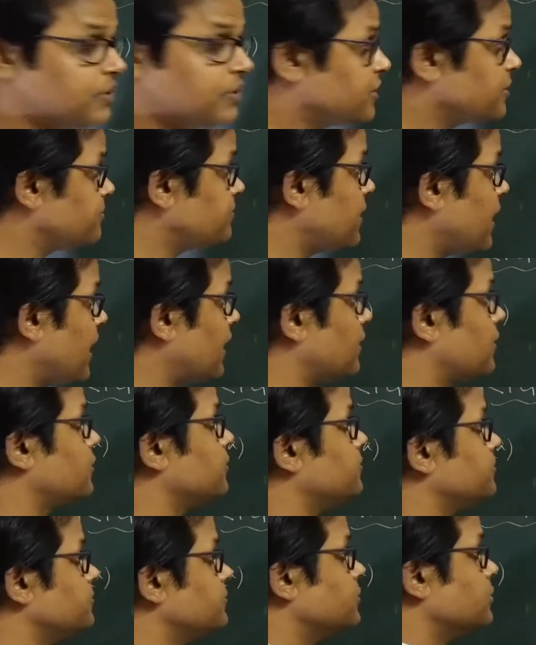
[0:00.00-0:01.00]
prism
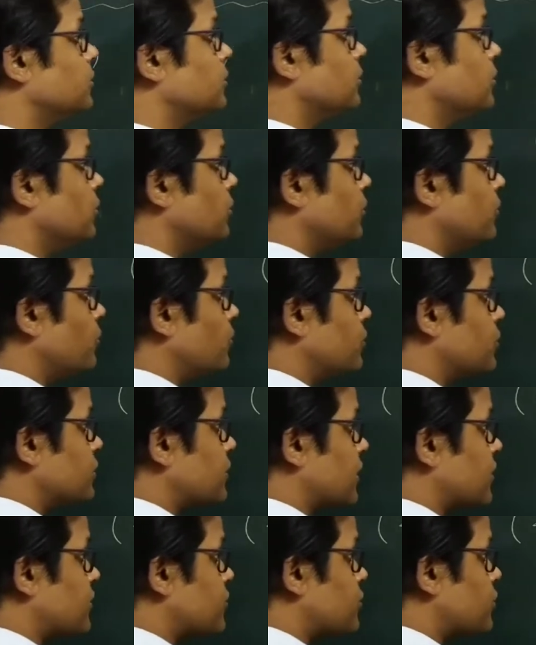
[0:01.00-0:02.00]
diagram which
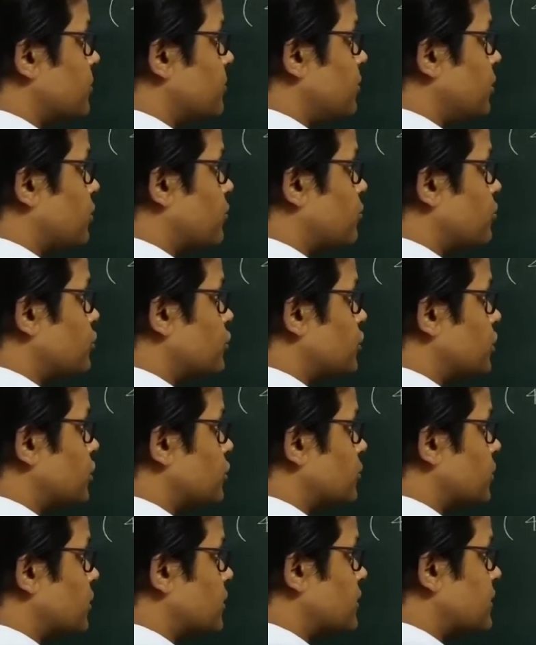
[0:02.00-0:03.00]
is extremely crucial
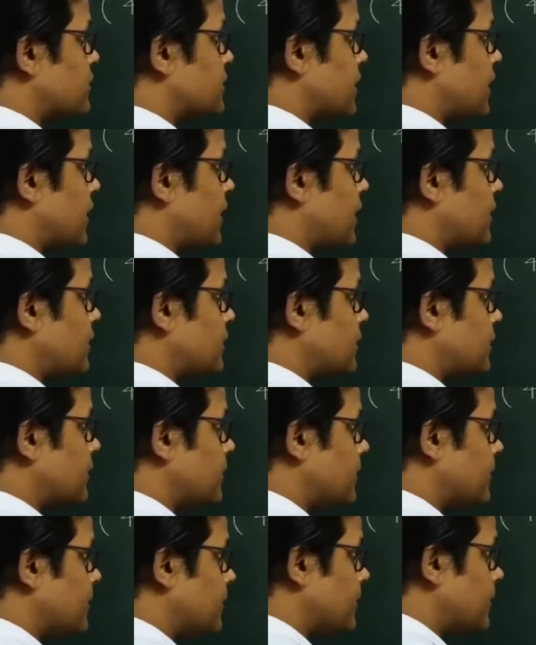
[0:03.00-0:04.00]
to
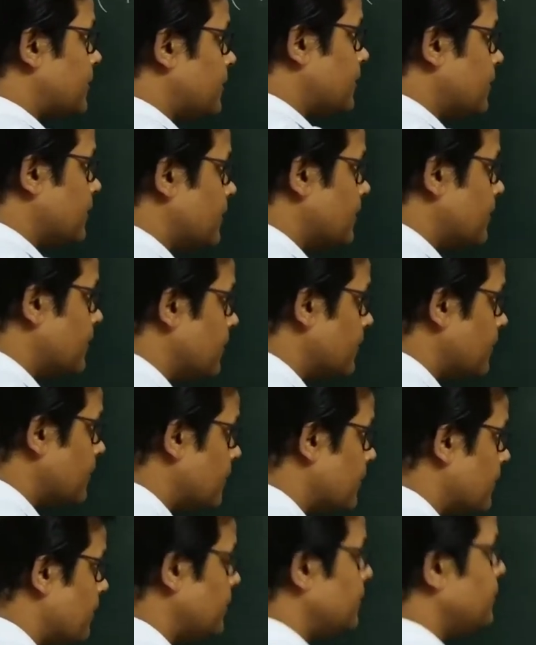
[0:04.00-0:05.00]
understand.
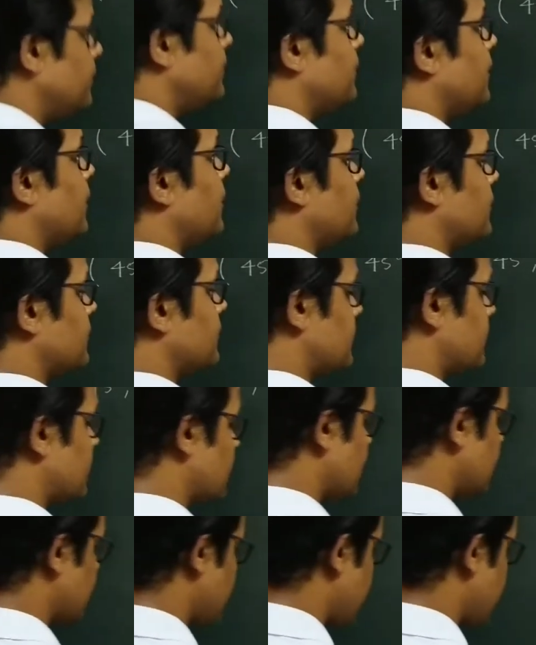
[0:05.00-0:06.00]
Yes,